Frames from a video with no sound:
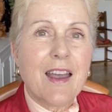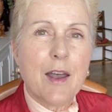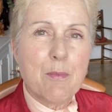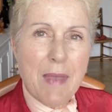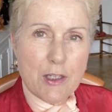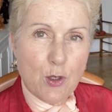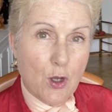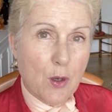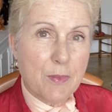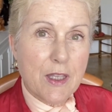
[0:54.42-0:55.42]
A
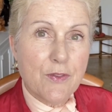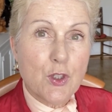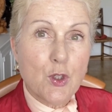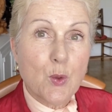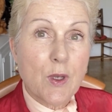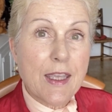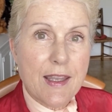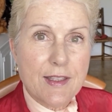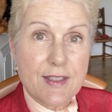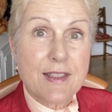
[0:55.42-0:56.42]
metronome gives you
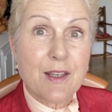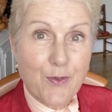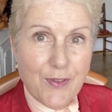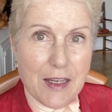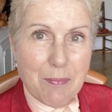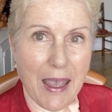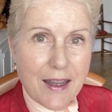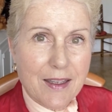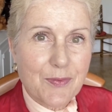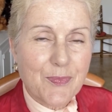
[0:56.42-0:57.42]
instant
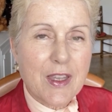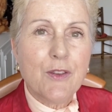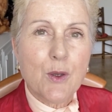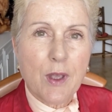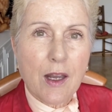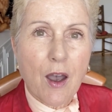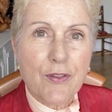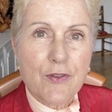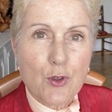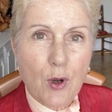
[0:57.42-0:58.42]
feedback if you get
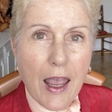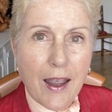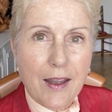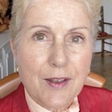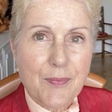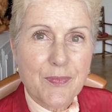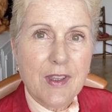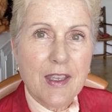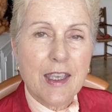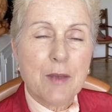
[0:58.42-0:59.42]
off track.
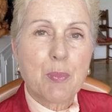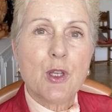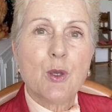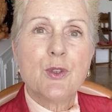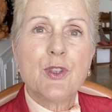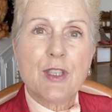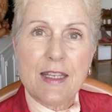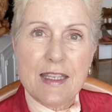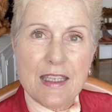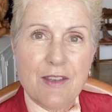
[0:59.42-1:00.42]
It produces
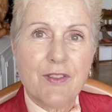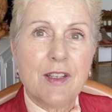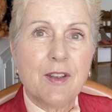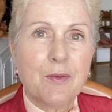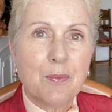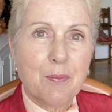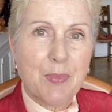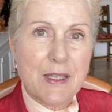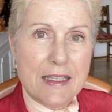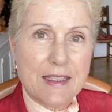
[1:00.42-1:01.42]
an even
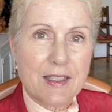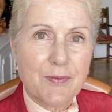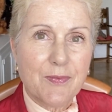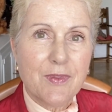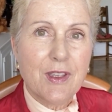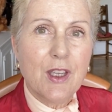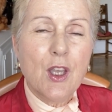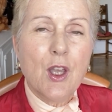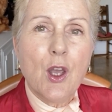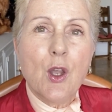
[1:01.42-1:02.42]
beat.
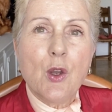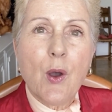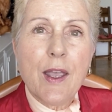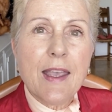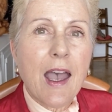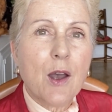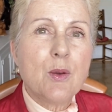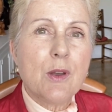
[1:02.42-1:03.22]
Knowing how to